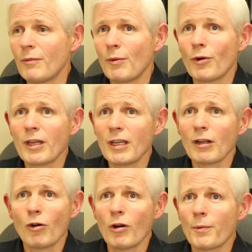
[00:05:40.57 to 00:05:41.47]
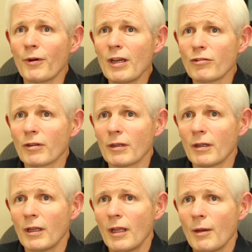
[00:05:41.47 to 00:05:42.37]
be working in a corporation.
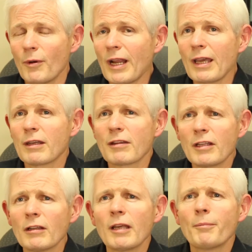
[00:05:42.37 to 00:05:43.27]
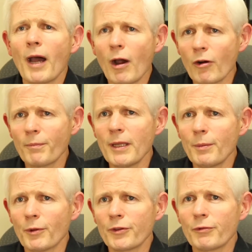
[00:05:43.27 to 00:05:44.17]
But I can still empower
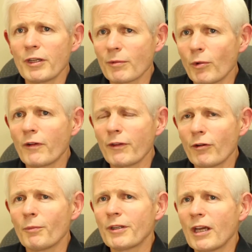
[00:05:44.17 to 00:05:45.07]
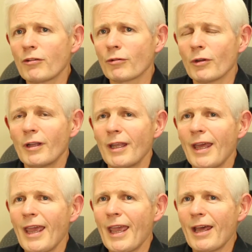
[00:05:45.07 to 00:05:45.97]
people to reach more of their own potential.
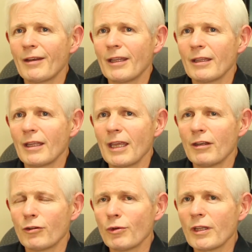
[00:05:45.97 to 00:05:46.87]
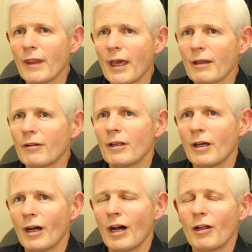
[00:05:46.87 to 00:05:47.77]
And in doing that,
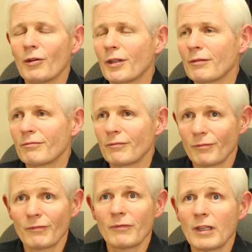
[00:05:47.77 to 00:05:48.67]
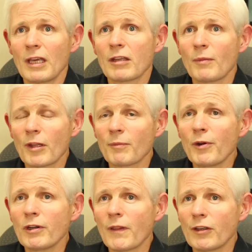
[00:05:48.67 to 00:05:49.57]
I'll
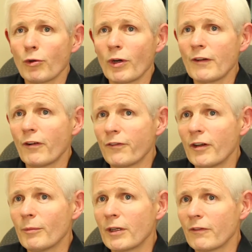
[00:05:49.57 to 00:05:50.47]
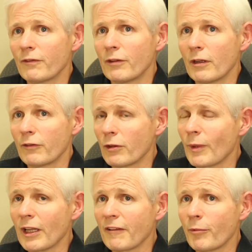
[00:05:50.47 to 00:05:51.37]
experience the joy and fulfillment of doing
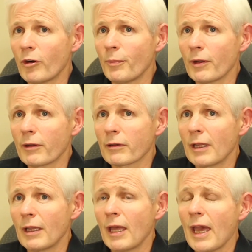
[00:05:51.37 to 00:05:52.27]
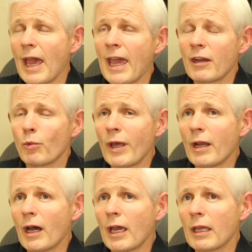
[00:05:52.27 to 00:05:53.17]
my life purpose. And
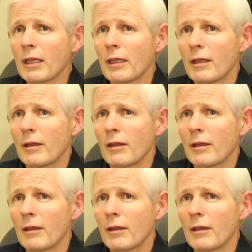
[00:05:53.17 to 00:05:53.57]
when I